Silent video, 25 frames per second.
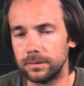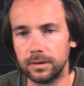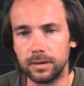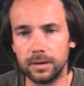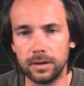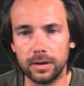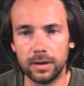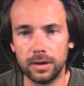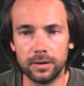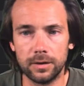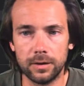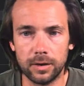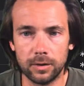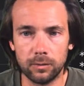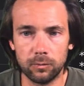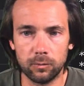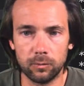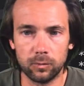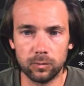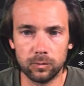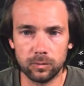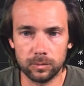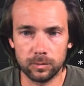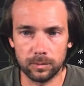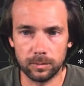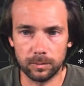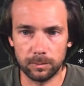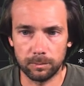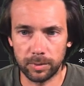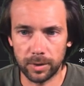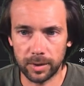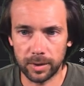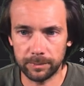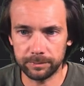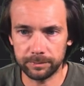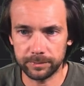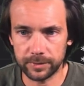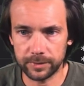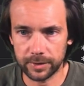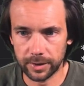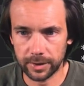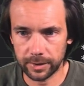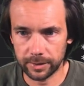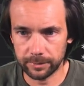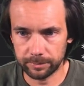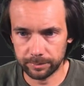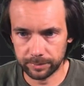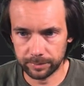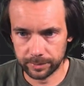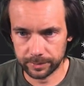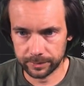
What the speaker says: And then bump type